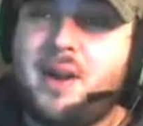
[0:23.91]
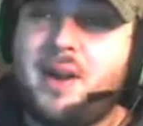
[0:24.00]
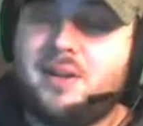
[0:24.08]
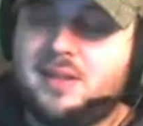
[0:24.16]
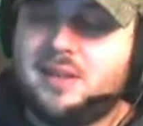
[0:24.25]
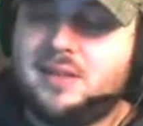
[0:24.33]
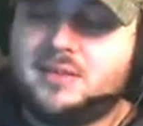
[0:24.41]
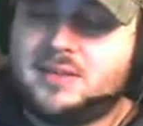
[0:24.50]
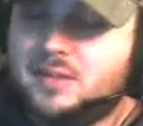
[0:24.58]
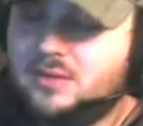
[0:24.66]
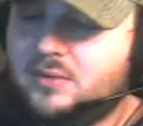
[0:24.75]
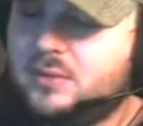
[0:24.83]
parallel
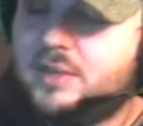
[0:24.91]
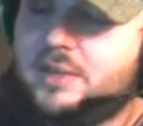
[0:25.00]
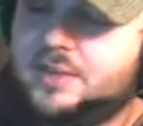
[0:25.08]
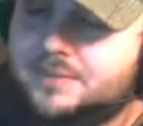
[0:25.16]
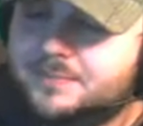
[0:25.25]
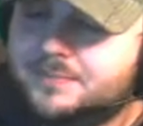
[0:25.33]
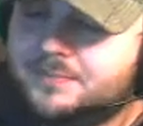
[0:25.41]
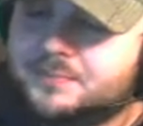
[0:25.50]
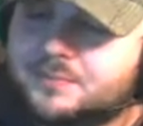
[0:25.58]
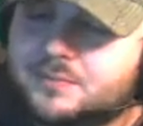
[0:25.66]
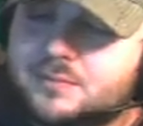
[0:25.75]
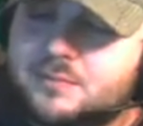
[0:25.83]
single coil.
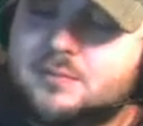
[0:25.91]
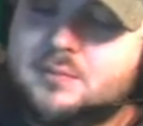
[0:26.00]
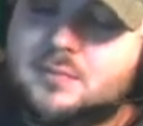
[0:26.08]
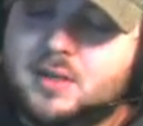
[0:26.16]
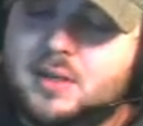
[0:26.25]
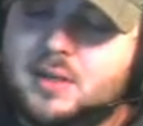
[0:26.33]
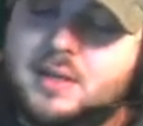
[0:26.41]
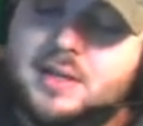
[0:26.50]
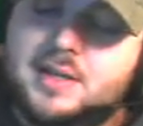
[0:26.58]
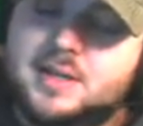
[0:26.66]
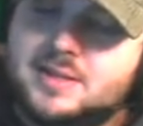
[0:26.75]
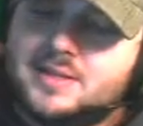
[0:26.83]
It
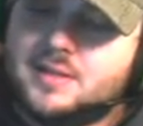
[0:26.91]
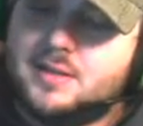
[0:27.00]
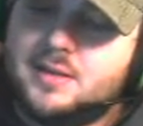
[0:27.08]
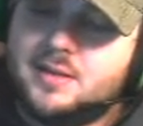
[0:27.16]
is